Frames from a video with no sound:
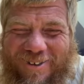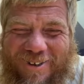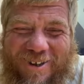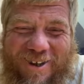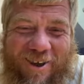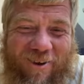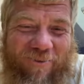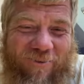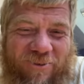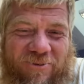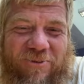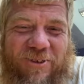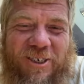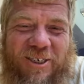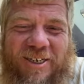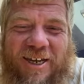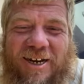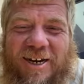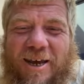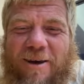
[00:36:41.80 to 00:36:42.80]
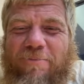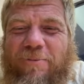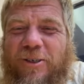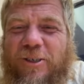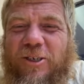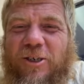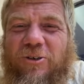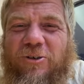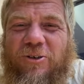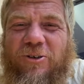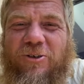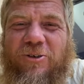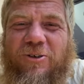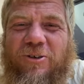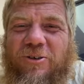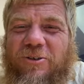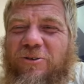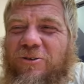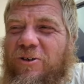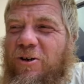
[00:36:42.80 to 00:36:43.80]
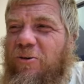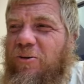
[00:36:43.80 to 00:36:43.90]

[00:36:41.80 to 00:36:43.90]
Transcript: if you've seen that episode, you you know